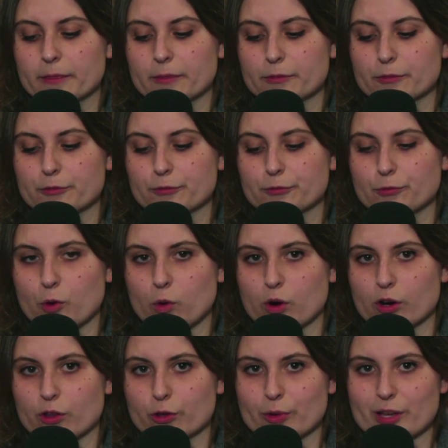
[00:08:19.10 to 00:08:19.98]

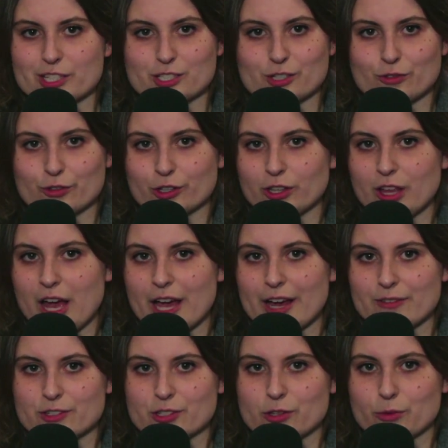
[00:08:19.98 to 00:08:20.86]
for the rest of their
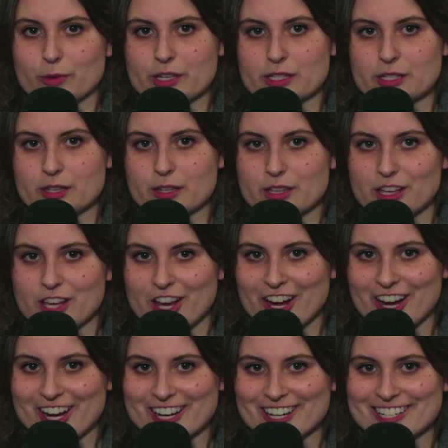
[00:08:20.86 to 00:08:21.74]
lives or the rest of the
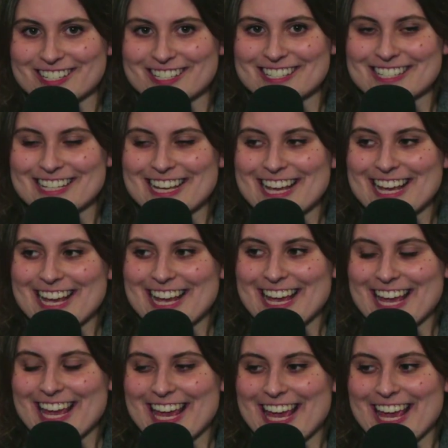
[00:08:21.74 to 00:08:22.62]
years
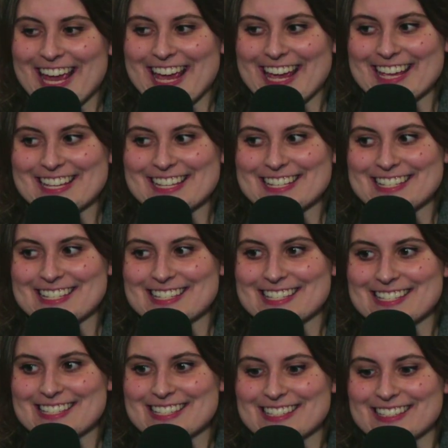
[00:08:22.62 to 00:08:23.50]

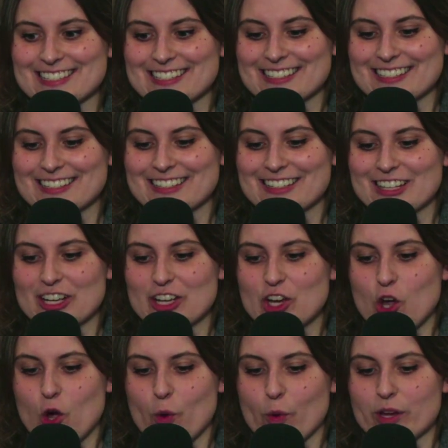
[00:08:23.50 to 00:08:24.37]
is
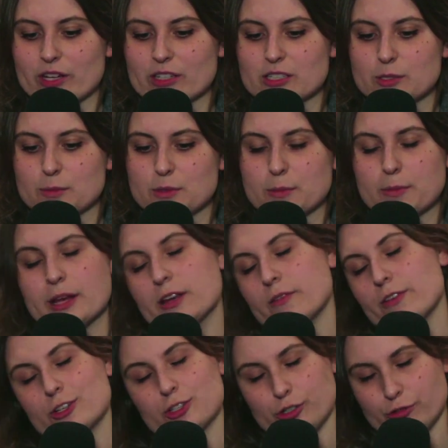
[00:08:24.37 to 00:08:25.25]
going to be
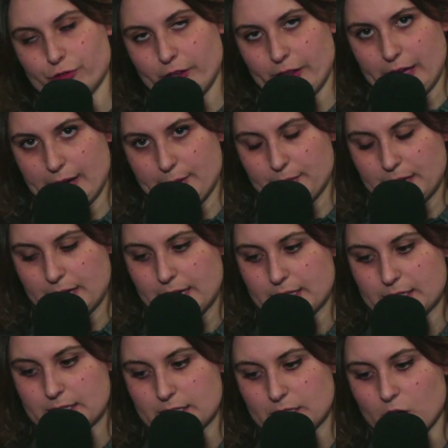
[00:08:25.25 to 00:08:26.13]
beneficial for them.
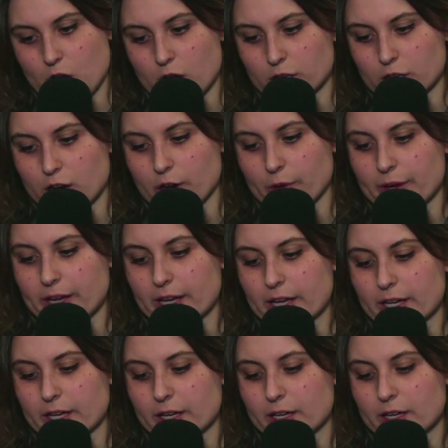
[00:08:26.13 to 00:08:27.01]
It's an
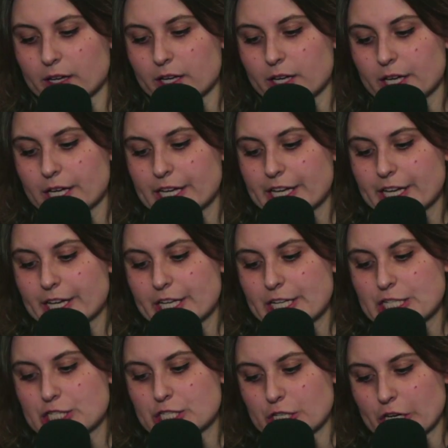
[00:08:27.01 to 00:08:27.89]
ongoing
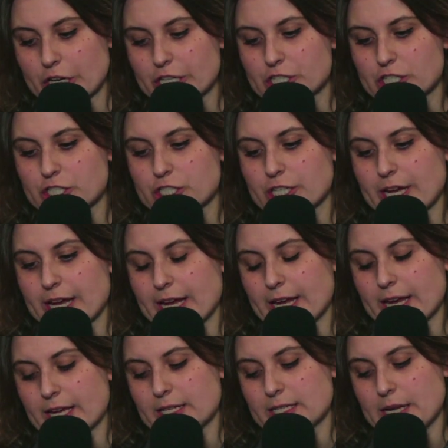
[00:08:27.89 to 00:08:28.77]
search,
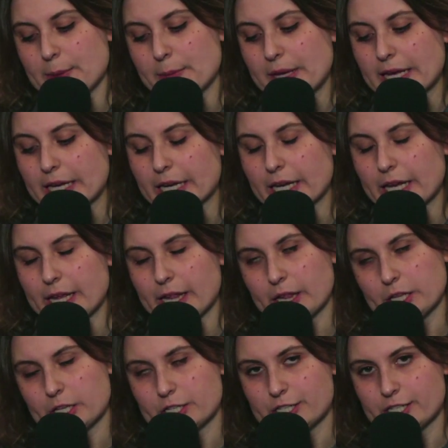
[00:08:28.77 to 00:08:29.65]
and
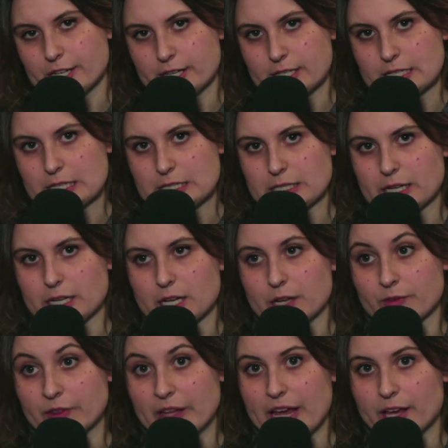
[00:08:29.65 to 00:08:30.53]
English is the study
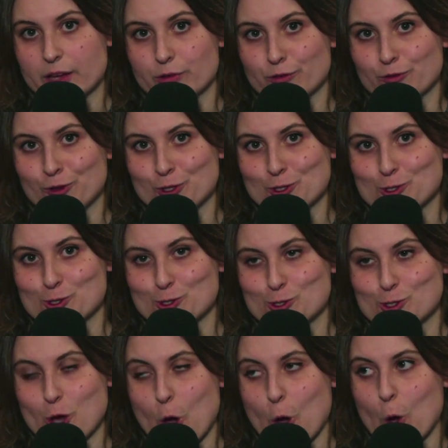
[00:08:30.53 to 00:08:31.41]
of life.
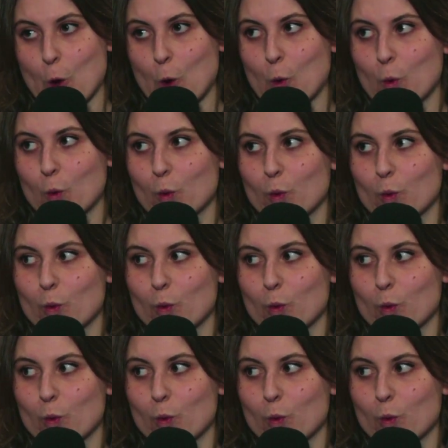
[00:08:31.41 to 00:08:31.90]
So